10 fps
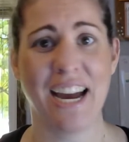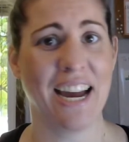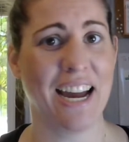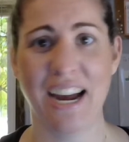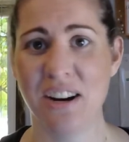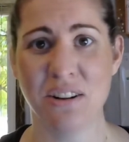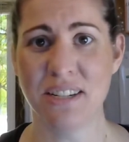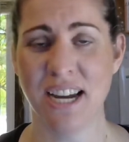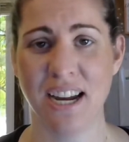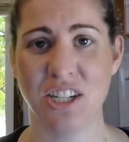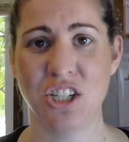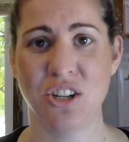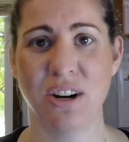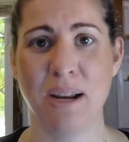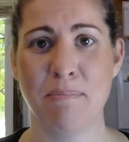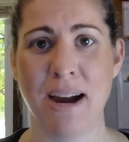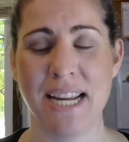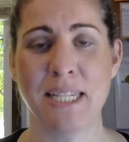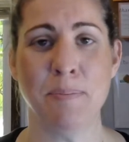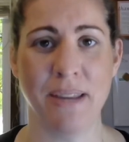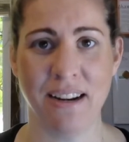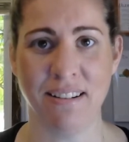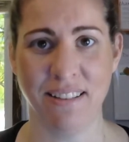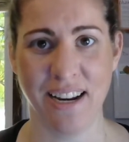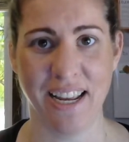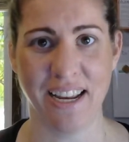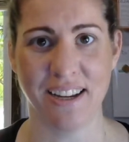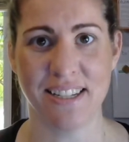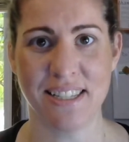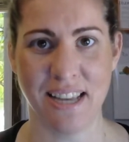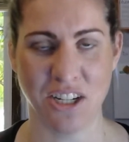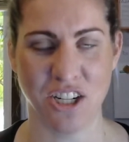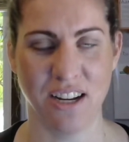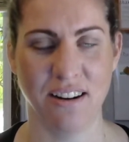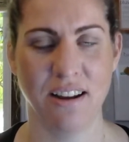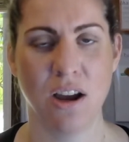I don't touch during my speed cleaning session.